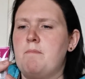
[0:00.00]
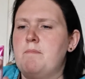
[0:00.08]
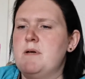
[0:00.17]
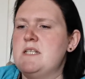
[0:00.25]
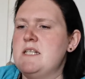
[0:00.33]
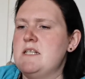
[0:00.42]

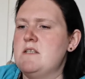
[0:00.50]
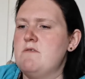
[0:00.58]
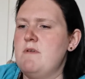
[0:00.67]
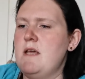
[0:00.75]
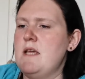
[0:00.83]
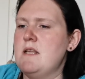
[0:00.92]

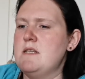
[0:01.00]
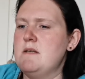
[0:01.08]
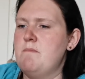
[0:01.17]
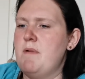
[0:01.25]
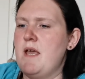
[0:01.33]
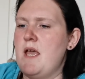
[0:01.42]
Patisserie de
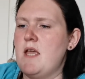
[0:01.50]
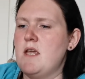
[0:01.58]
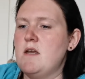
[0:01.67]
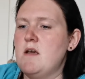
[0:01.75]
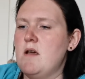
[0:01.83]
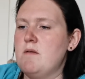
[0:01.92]

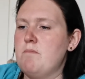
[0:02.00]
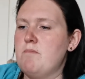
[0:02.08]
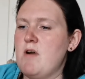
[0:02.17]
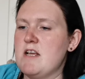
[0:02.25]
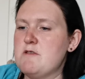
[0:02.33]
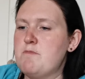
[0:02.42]
Bain
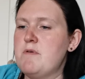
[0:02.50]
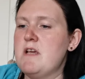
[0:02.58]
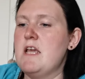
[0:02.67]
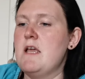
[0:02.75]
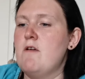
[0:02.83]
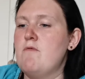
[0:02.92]

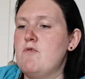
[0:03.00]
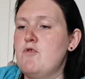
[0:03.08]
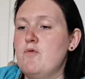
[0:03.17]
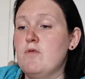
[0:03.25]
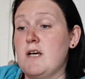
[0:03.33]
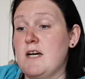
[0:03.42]
Raspberry
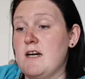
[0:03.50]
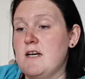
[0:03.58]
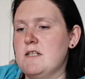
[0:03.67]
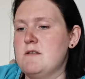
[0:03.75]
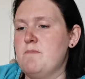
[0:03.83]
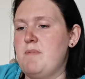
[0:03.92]

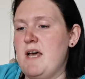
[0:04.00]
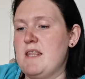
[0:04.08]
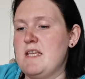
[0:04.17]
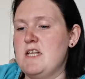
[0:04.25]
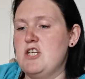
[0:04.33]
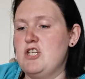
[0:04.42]
Roulade Bath
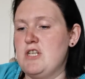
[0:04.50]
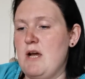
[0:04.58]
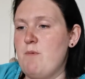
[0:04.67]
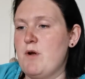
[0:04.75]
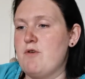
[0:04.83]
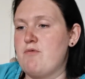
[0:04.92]
and
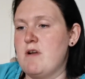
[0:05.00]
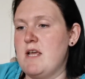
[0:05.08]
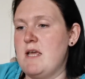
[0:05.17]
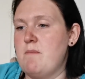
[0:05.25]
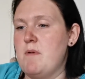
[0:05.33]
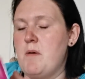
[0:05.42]
Shower
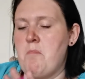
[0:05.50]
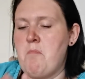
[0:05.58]
Cream.